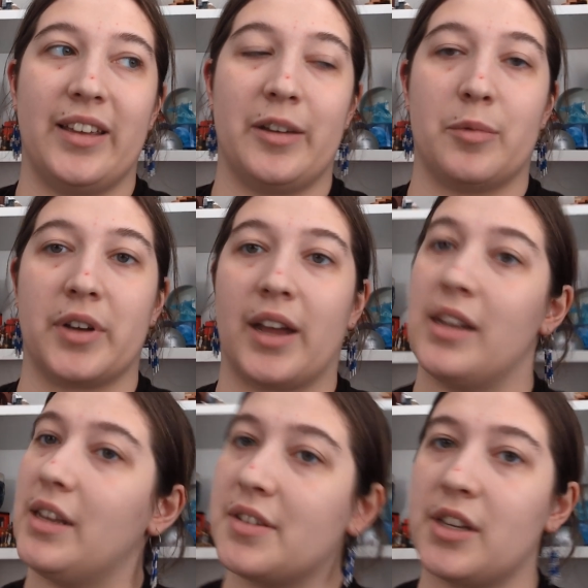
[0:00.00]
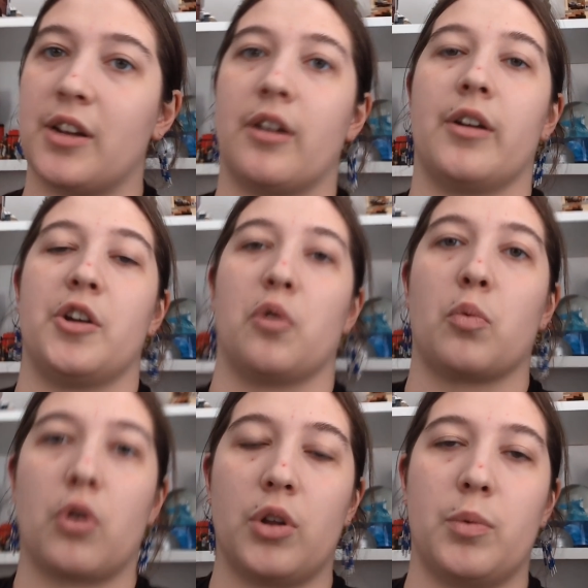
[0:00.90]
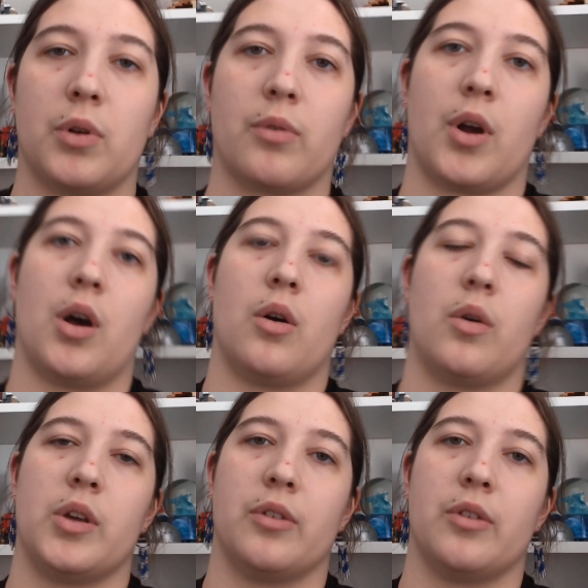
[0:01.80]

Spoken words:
it will get easier, your world will grow,